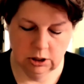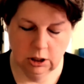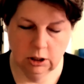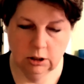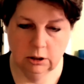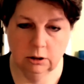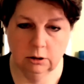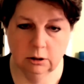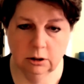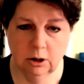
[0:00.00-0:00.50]

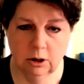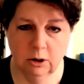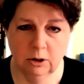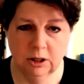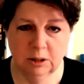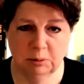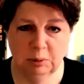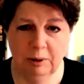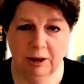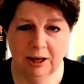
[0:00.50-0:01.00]
you're going
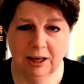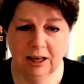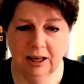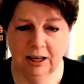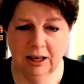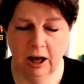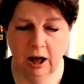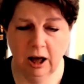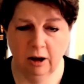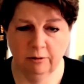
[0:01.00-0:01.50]
to be
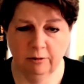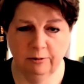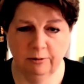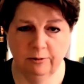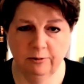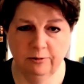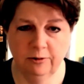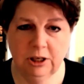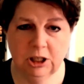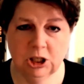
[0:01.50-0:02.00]
making
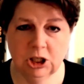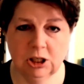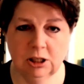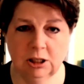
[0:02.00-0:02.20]
fish